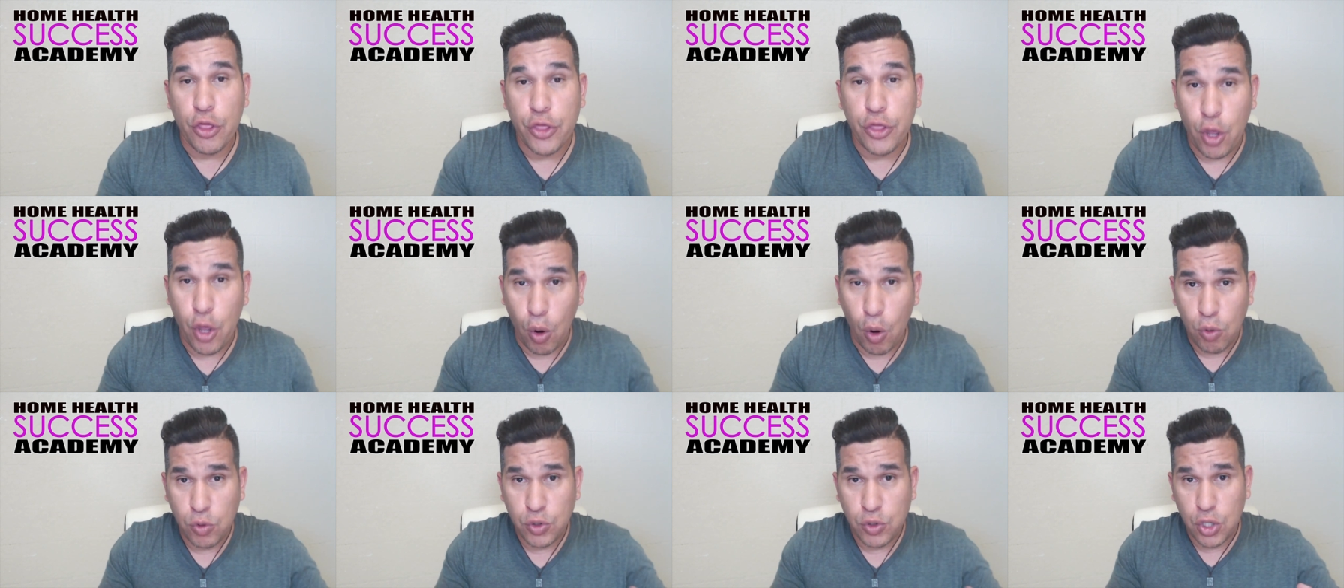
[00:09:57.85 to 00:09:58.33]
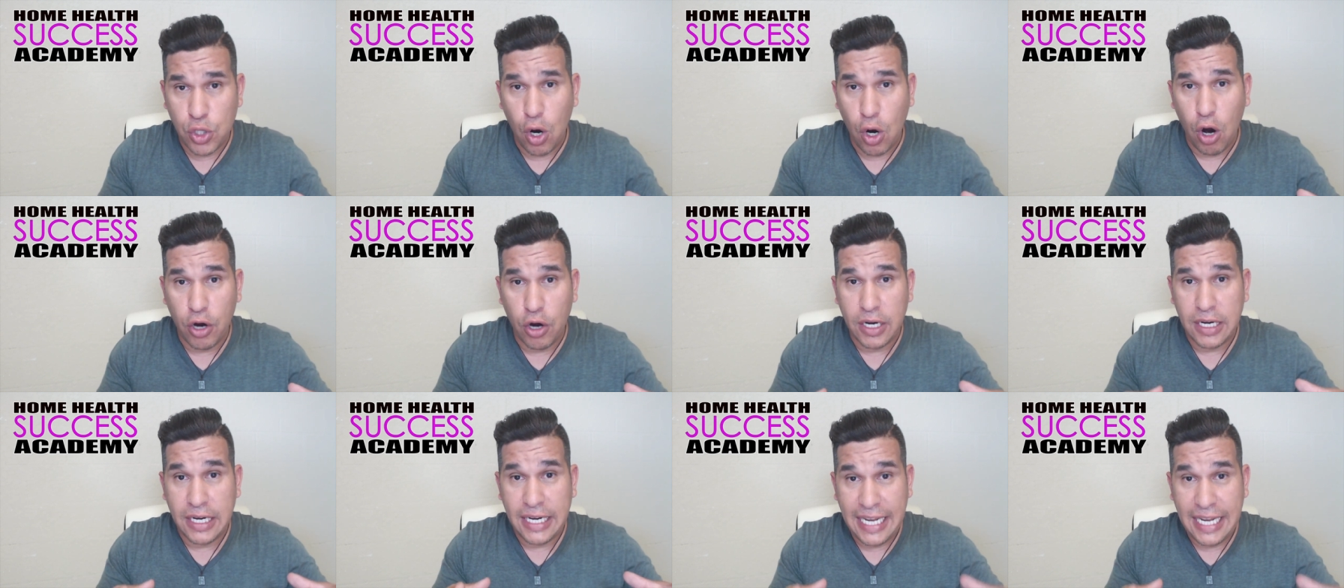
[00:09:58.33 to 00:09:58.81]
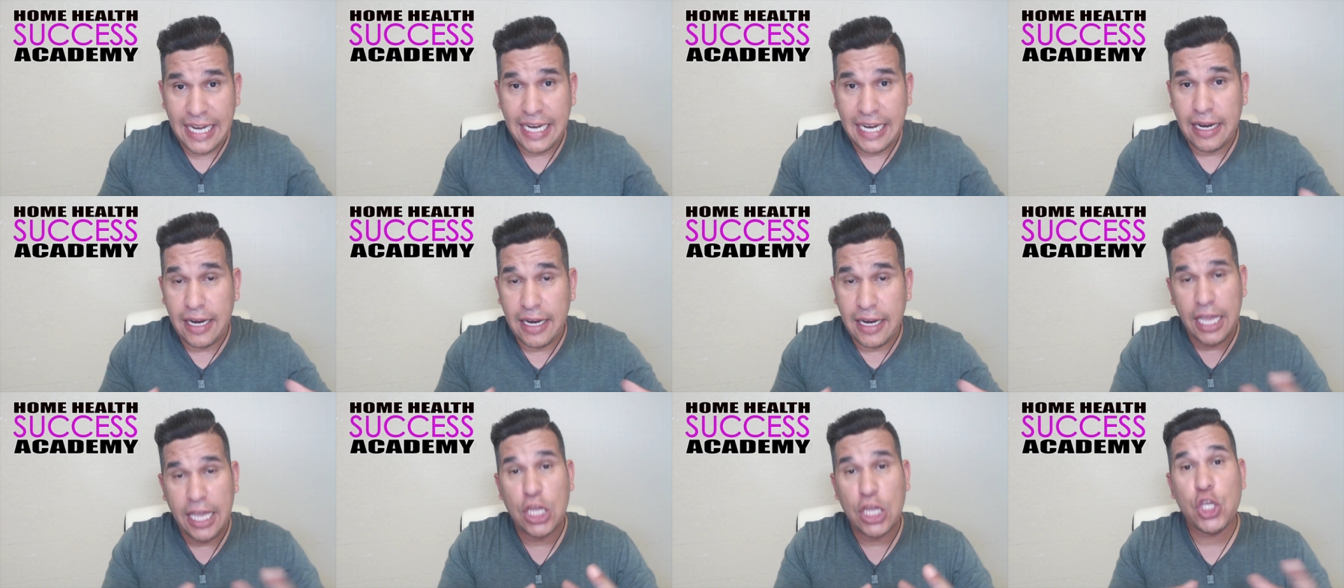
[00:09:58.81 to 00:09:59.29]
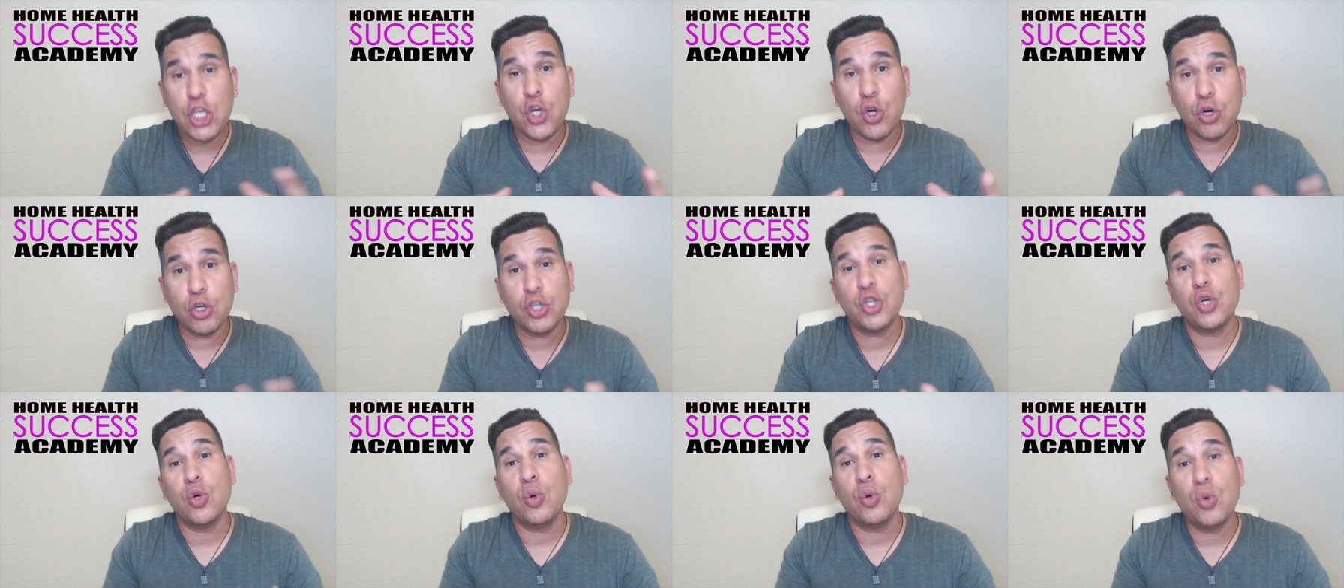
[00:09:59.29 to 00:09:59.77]
Those are needed in
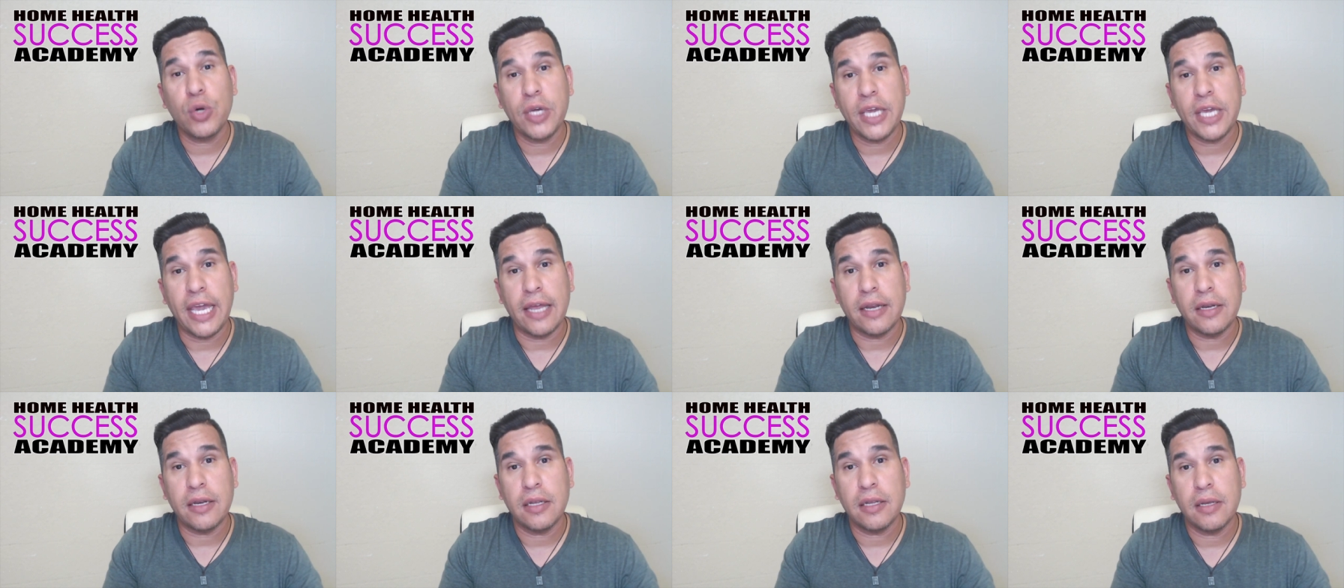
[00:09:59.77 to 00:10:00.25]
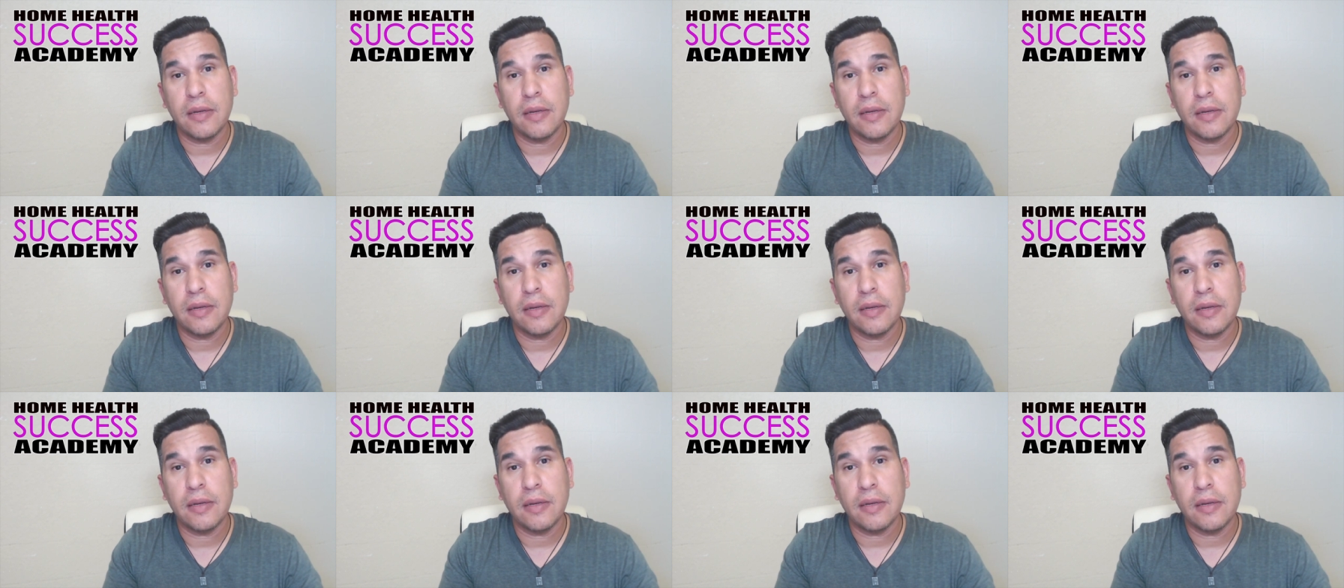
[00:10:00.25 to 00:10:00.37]
your toolkit.